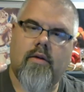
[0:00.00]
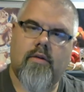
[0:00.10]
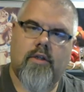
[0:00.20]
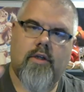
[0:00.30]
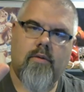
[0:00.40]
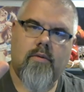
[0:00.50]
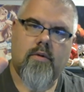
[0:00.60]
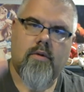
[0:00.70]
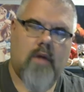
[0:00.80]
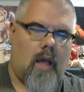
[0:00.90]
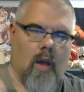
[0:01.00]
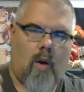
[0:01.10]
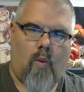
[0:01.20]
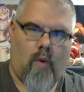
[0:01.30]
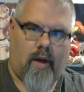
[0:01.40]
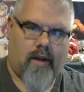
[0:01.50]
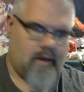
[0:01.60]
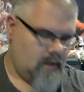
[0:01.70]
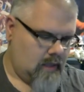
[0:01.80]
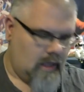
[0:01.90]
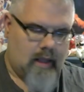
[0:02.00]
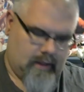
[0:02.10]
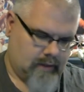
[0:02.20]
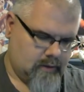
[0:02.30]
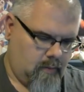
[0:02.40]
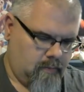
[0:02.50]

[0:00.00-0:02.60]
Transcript: 2, 1. Let's go.